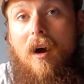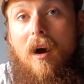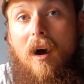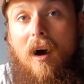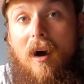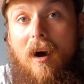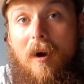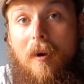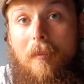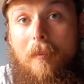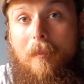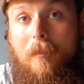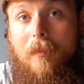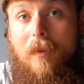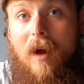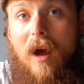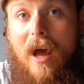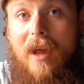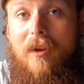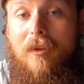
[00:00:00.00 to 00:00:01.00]

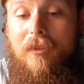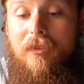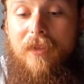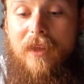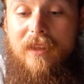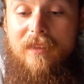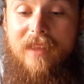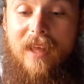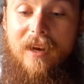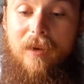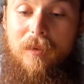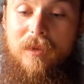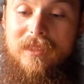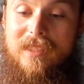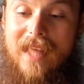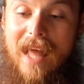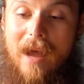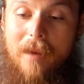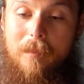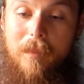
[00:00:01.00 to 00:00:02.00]
I don't think that it was
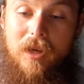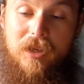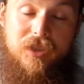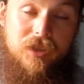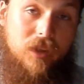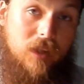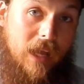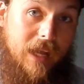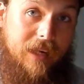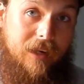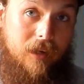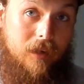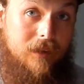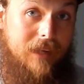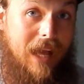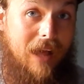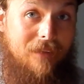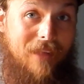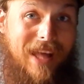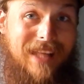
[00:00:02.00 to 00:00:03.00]
that much lighter.
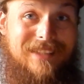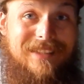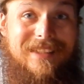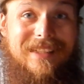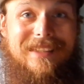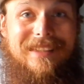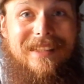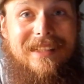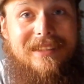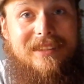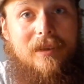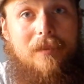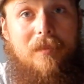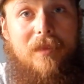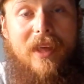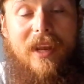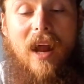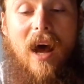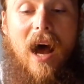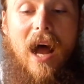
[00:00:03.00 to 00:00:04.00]
Now, that's the system
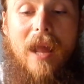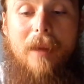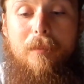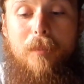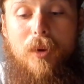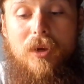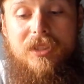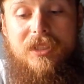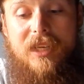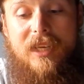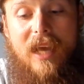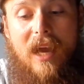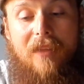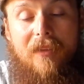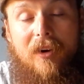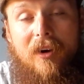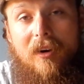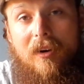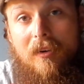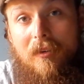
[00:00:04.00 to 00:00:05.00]
that I put
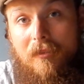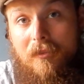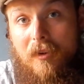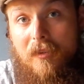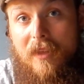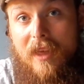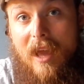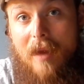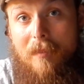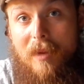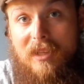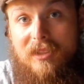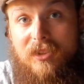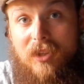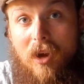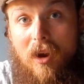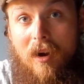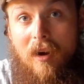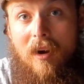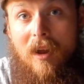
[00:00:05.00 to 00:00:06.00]
together for the
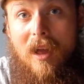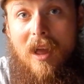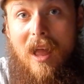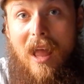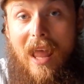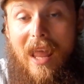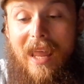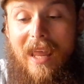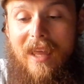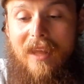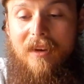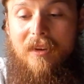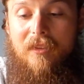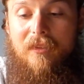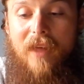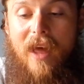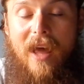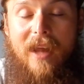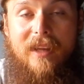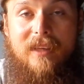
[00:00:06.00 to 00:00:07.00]
MSR, and
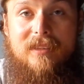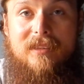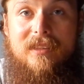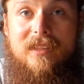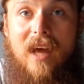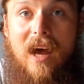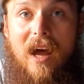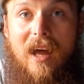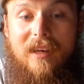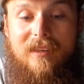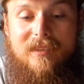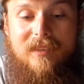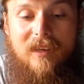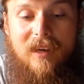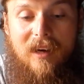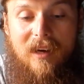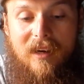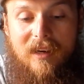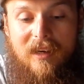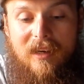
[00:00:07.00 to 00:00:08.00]
that is not,
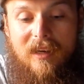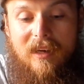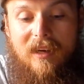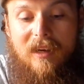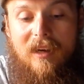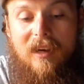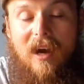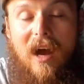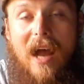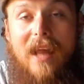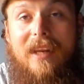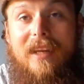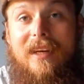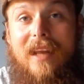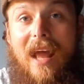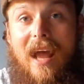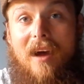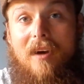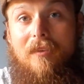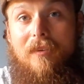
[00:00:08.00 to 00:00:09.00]
I didn't
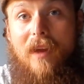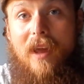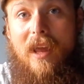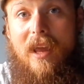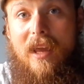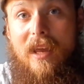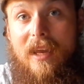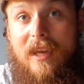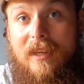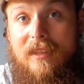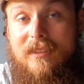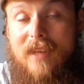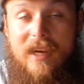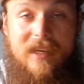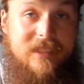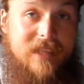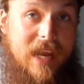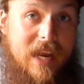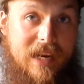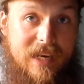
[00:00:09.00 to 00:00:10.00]
have a
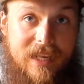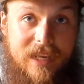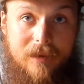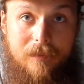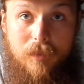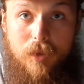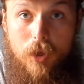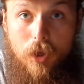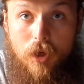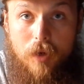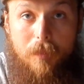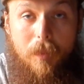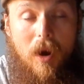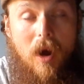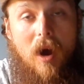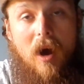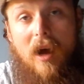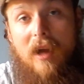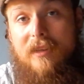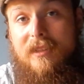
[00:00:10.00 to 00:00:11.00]
titanium cook
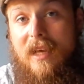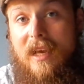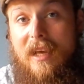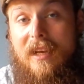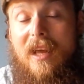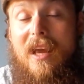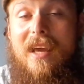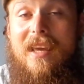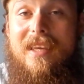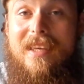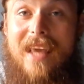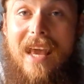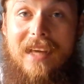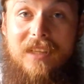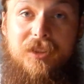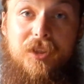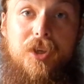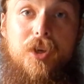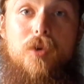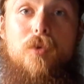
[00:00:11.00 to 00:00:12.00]
pot, and
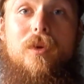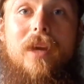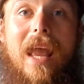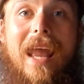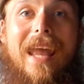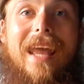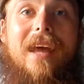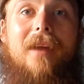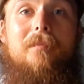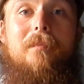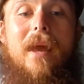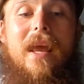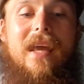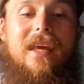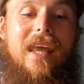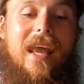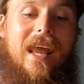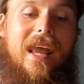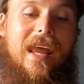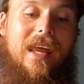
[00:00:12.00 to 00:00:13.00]
yes, you can
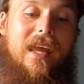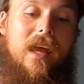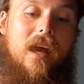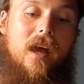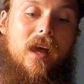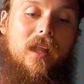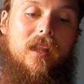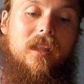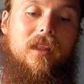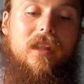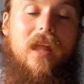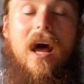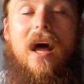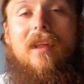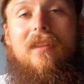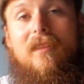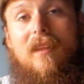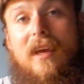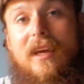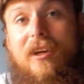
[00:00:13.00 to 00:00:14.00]
make a
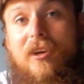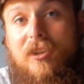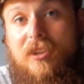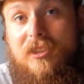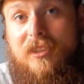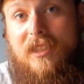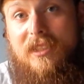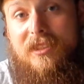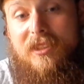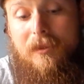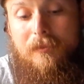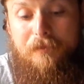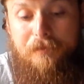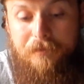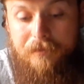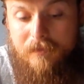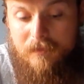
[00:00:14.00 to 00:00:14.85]
lot lighter system.